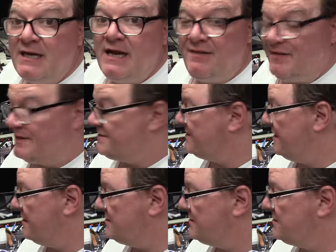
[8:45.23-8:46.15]
and that
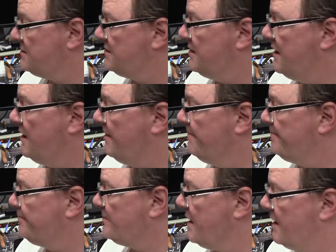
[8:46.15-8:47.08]
sucks.
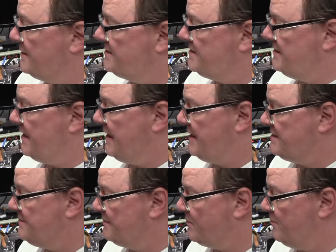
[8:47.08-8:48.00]
Um, odd CIA has
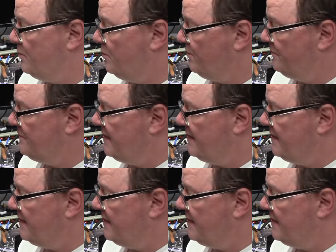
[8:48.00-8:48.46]
been removed.